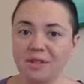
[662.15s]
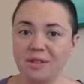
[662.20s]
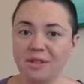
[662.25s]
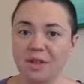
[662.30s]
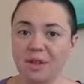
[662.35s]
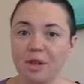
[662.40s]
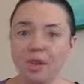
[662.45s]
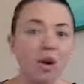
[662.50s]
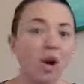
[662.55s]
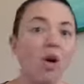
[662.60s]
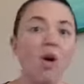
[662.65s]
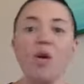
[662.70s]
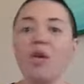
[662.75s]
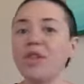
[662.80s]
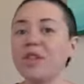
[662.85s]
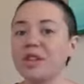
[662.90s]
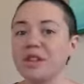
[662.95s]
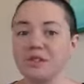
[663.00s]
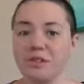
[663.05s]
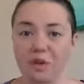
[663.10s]
You know, in all
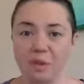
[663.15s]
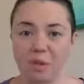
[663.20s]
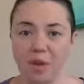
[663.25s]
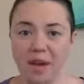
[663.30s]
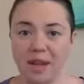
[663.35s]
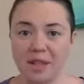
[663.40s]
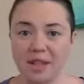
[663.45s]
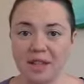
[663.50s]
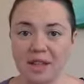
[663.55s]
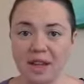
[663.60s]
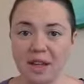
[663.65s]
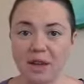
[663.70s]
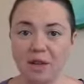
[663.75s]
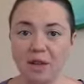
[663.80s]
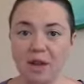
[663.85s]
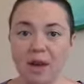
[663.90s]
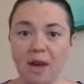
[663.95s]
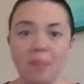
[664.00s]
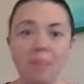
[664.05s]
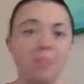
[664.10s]
the different ways that I
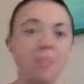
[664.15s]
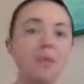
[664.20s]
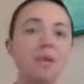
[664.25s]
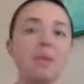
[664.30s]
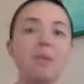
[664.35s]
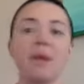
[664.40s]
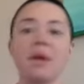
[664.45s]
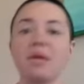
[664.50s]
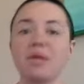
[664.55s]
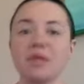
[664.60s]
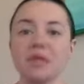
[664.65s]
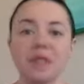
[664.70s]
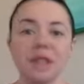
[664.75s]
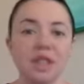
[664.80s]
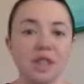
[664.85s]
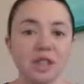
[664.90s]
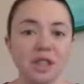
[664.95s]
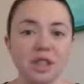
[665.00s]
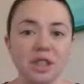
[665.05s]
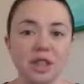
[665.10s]
create, in my
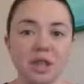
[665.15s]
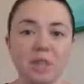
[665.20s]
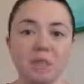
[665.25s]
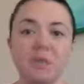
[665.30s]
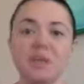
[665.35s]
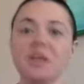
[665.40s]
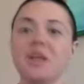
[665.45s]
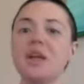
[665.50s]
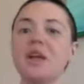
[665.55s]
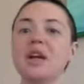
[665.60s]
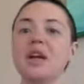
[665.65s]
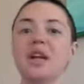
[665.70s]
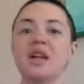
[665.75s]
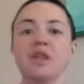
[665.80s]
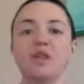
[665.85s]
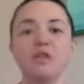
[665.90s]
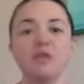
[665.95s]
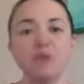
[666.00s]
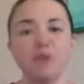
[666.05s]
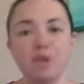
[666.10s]
relationships, in
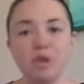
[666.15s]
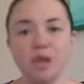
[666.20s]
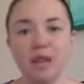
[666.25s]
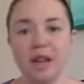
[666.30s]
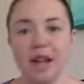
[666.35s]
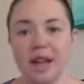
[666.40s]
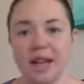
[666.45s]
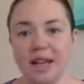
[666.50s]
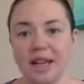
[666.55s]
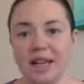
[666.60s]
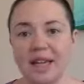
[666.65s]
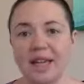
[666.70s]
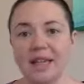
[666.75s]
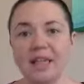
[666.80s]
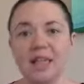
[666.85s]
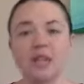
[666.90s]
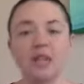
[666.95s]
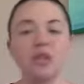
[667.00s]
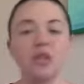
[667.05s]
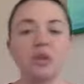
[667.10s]
the food that I eat,
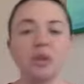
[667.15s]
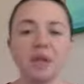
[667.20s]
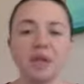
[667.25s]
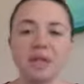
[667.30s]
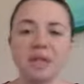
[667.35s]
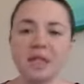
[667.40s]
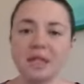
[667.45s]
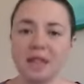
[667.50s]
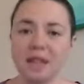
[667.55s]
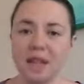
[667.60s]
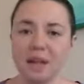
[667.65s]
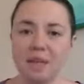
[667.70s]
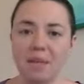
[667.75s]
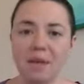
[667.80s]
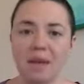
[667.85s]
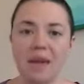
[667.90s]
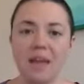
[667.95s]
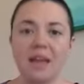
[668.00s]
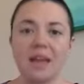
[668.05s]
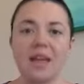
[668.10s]
in the choices that I
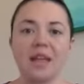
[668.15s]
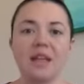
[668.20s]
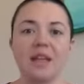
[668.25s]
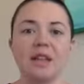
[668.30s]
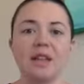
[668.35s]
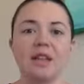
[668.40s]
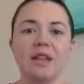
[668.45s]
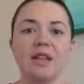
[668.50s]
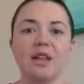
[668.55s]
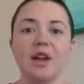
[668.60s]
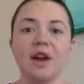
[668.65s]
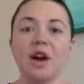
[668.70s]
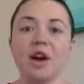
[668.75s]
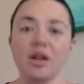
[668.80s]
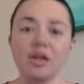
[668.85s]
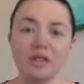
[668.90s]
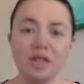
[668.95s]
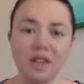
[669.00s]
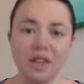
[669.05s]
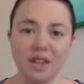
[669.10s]
make, in the
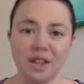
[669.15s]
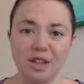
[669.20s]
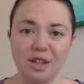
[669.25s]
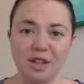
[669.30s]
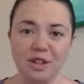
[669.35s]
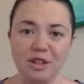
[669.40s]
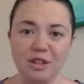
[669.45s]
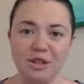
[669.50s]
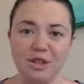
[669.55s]
art that I do,